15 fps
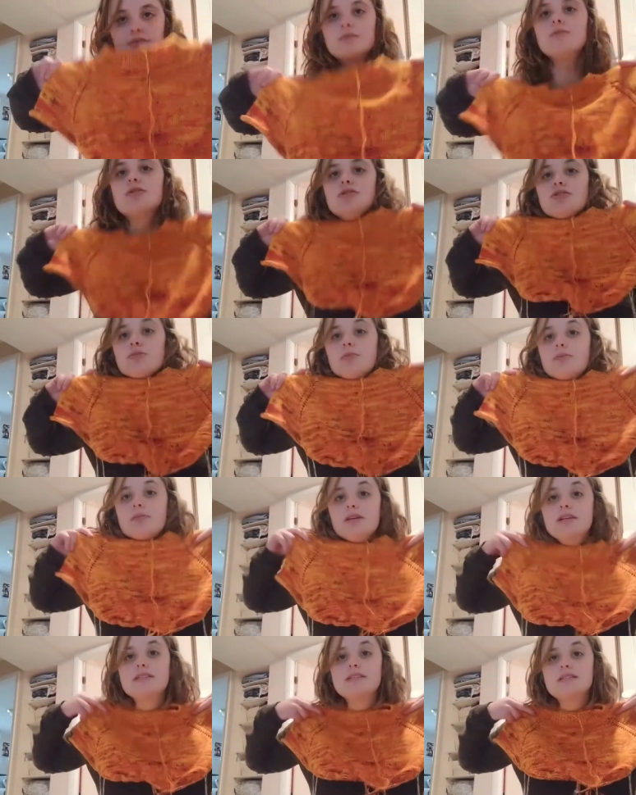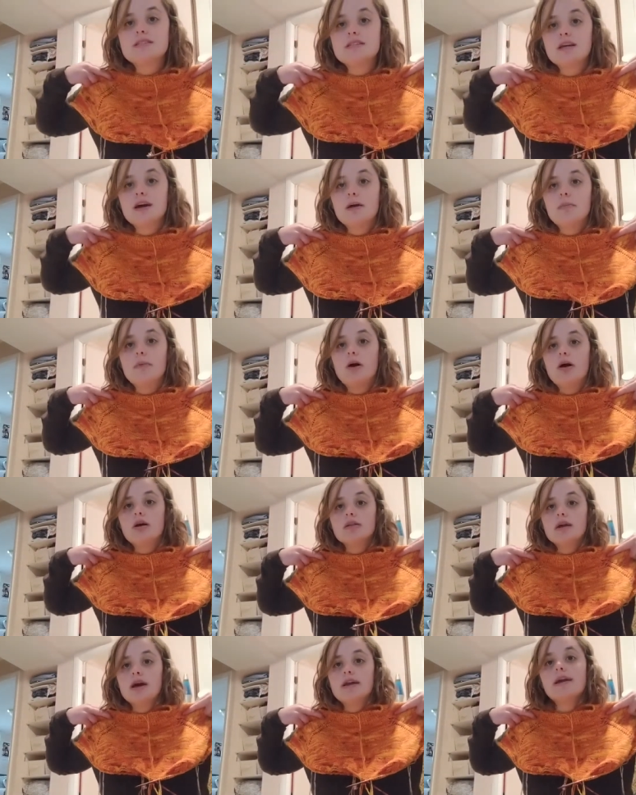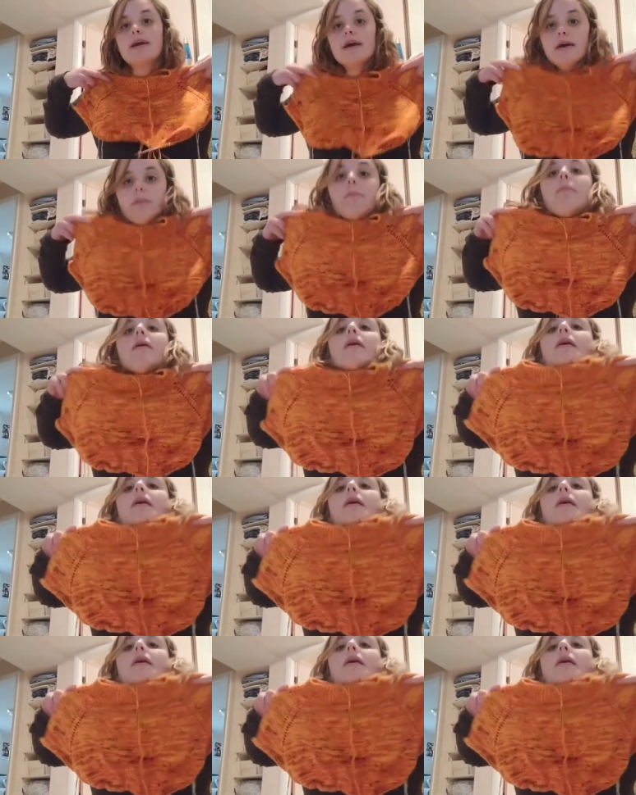so I'm sure she'll be pleased to see I'm online again.